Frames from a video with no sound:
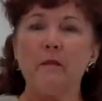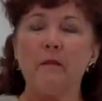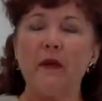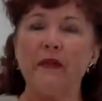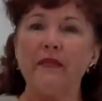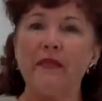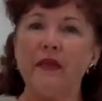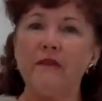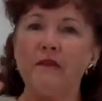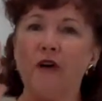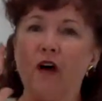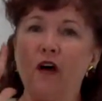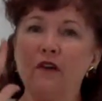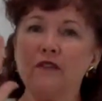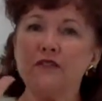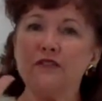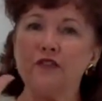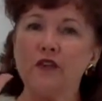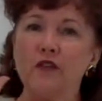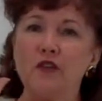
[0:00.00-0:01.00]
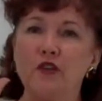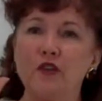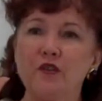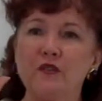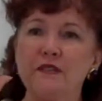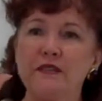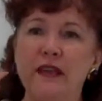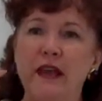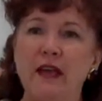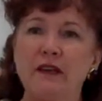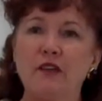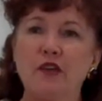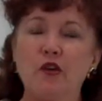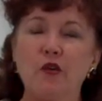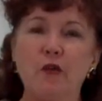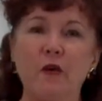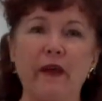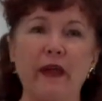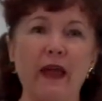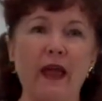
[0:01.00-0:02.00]
But they've also used that
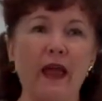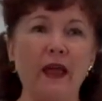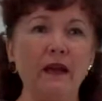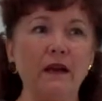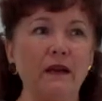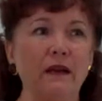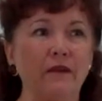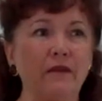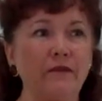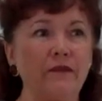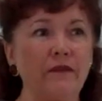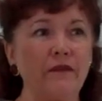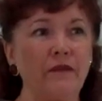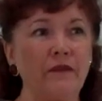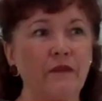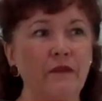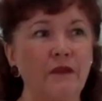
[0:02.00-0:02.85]
creative,